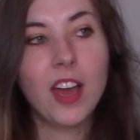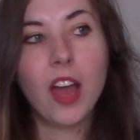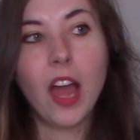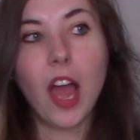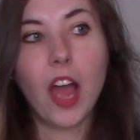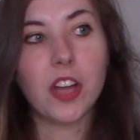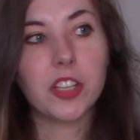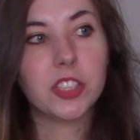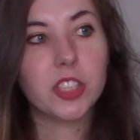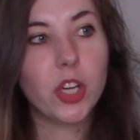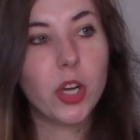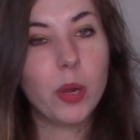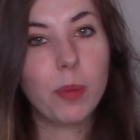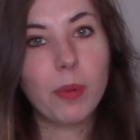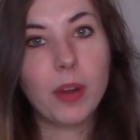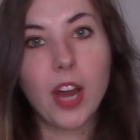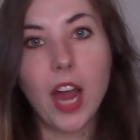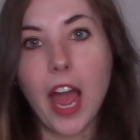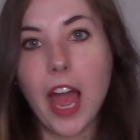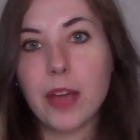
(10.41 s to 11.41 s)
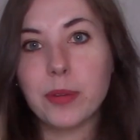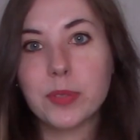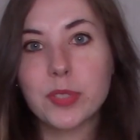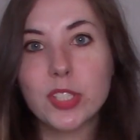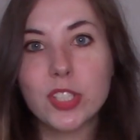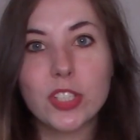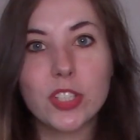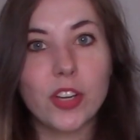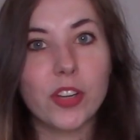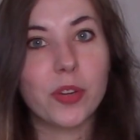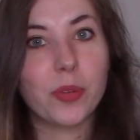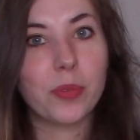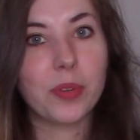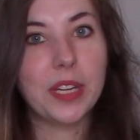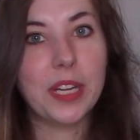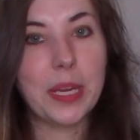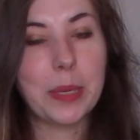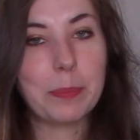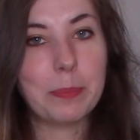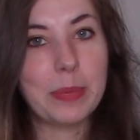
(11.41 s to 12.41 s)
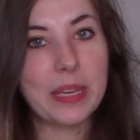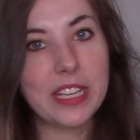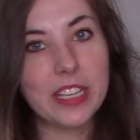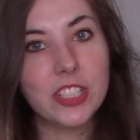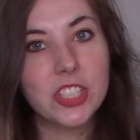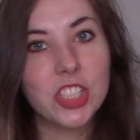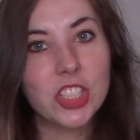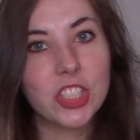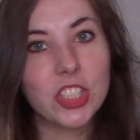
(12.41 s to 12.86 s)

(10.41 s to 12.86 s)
October I was just on a reading binge.